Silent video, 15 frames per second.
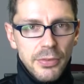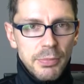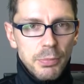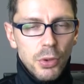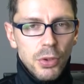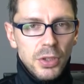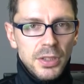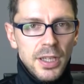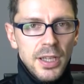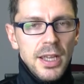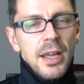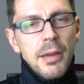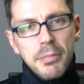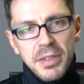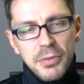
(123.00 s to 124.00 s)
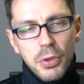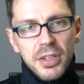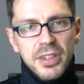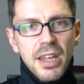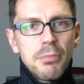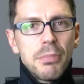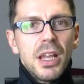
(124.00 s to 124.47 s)
of sport. Me, for
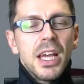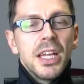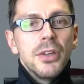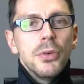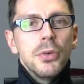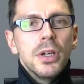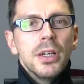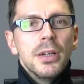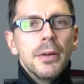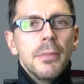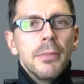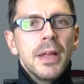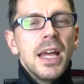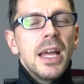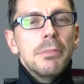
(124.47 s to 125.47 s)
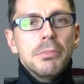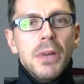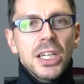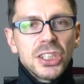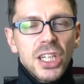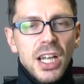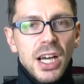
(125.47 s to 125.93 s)
example, I do
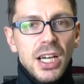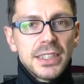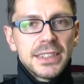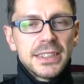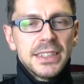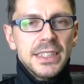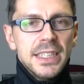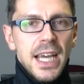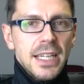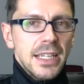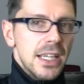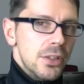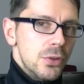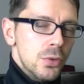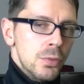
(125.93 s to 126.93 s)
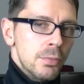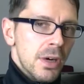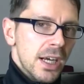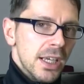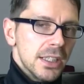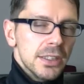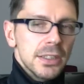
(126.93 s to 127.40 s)
martial arts, and I do
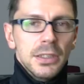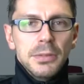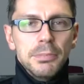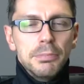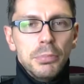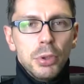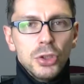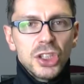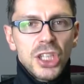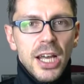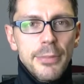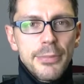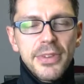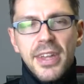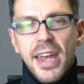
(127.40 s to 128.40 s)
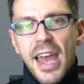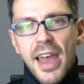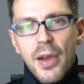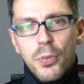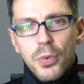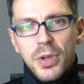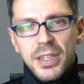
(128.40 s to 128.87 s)
my push-ups
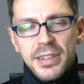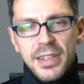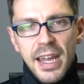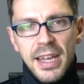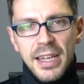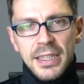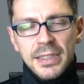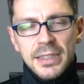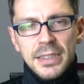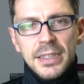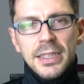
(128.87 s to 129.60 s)
every day,